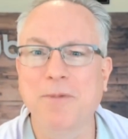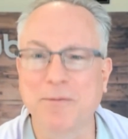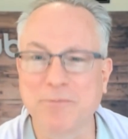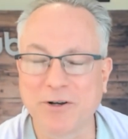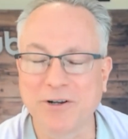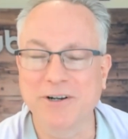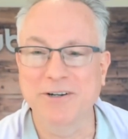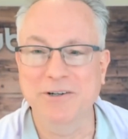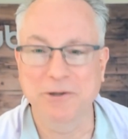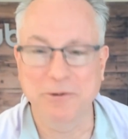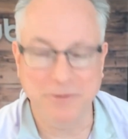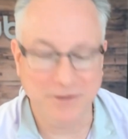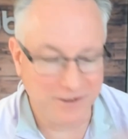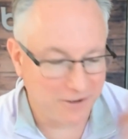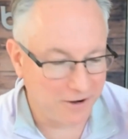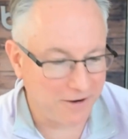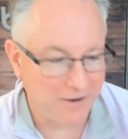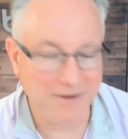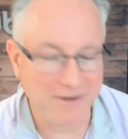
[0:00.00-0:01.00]
I'm going to do an
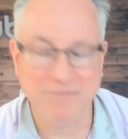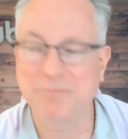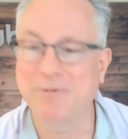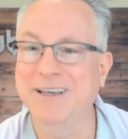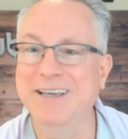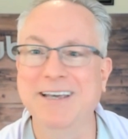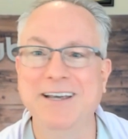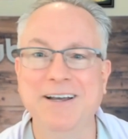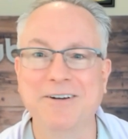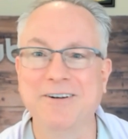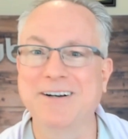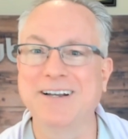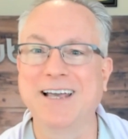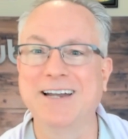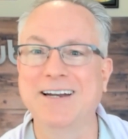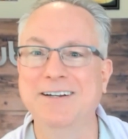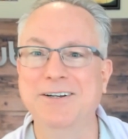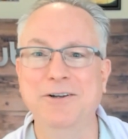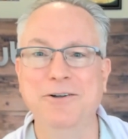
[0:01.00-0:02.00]
RFP here to
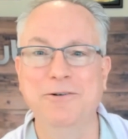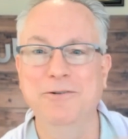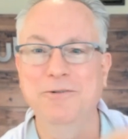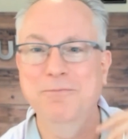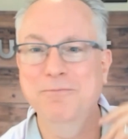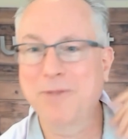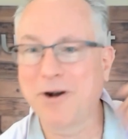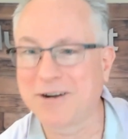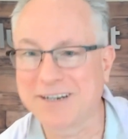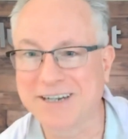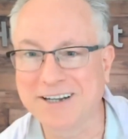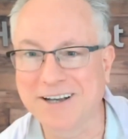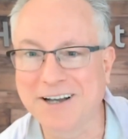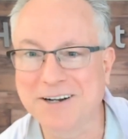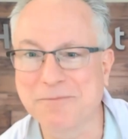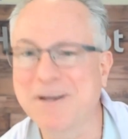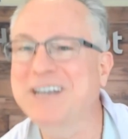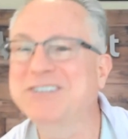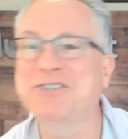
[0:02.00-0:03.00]
get a new marketing
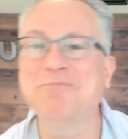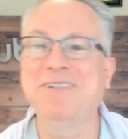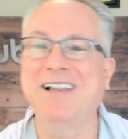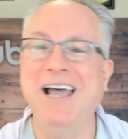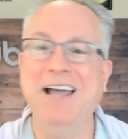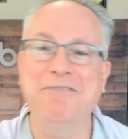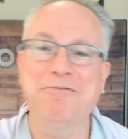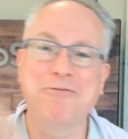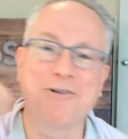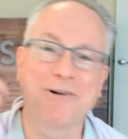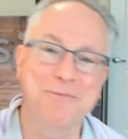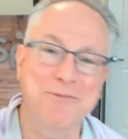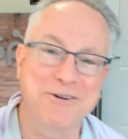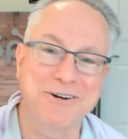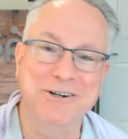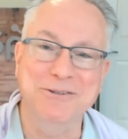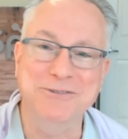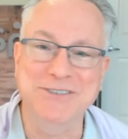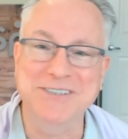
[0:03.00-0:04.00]
automation platform or
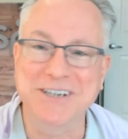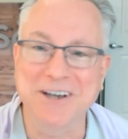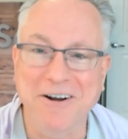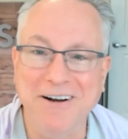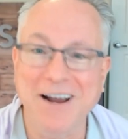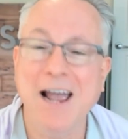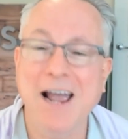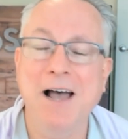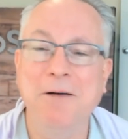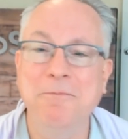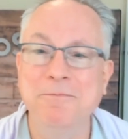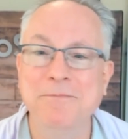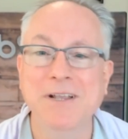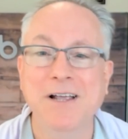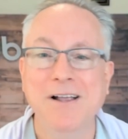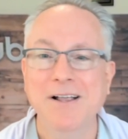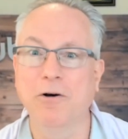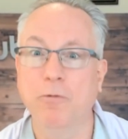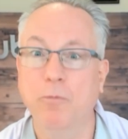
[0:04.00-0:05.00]
a new CRM.
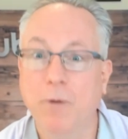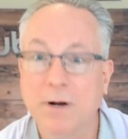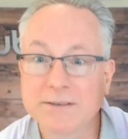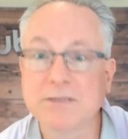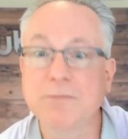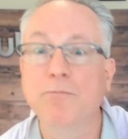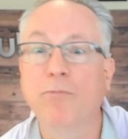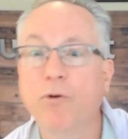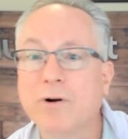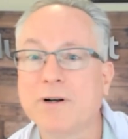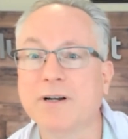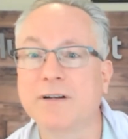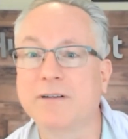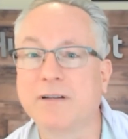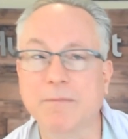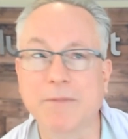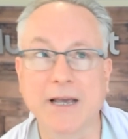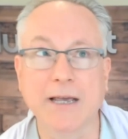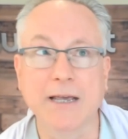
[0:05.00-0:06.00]
But what's important
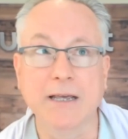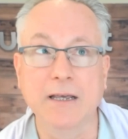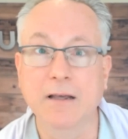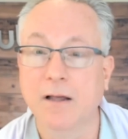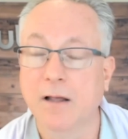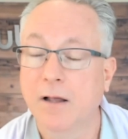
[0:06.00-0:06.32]
to me,